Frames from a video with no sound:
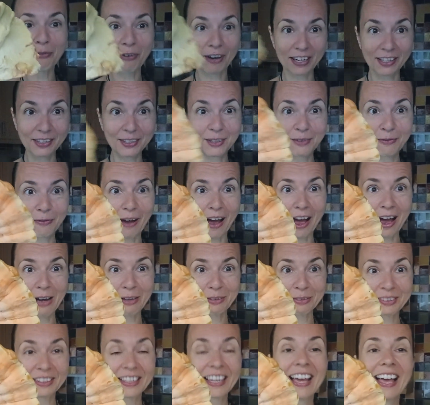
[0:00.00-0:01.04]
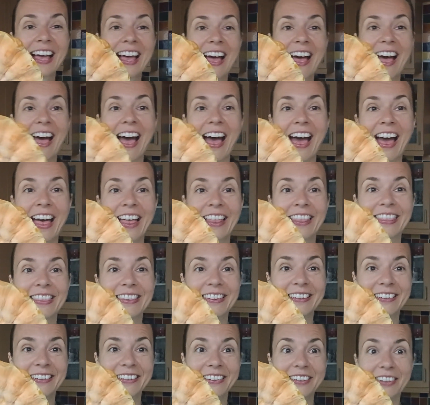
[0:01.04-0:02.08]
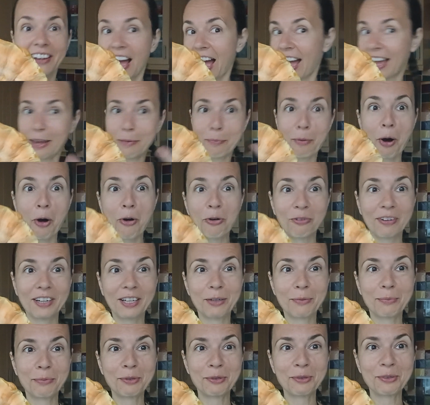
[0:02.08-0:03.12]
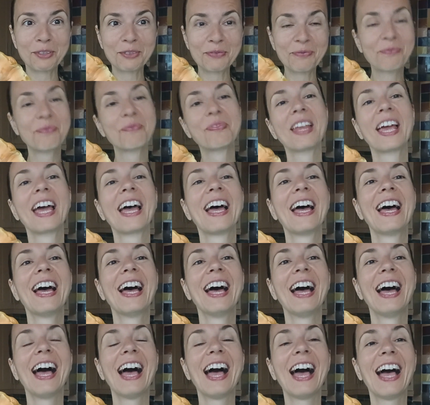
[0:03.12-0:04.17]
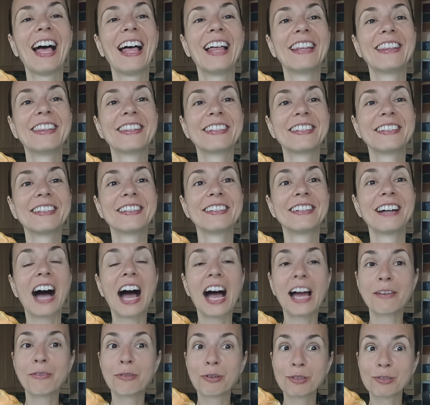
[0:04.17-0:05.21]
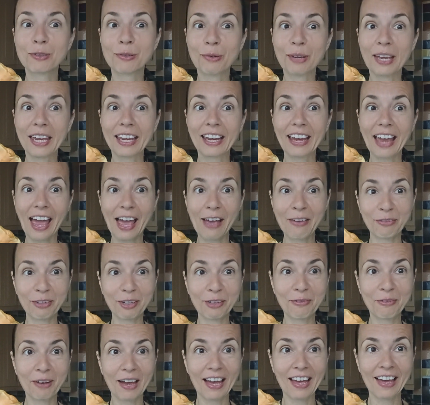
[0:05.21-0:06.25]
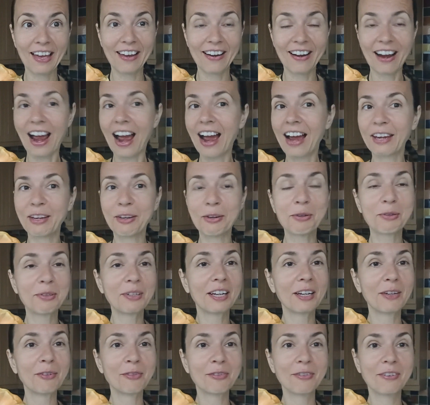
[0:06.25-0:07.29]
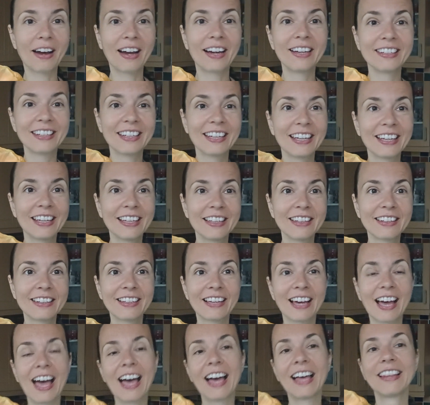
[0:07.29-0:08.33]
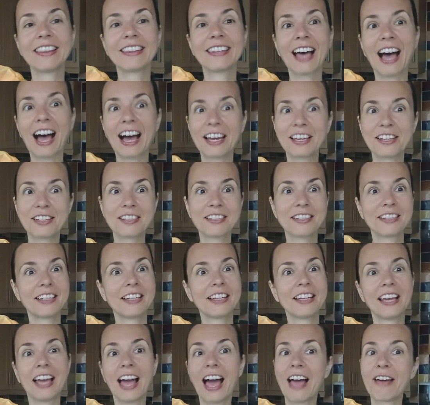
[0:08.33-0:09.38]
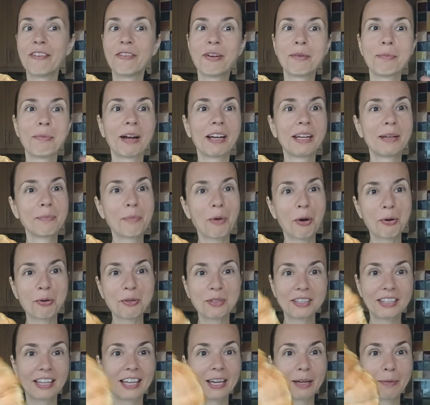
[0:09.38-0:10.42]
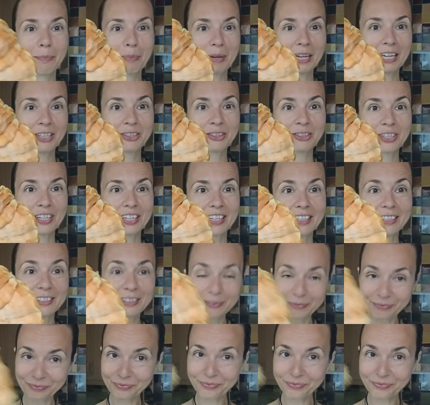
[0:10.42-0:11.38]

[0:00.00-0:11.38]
first found and I'm over the moon, and I was looking everywhere. I couldn't find it and I see everybody posting pictures.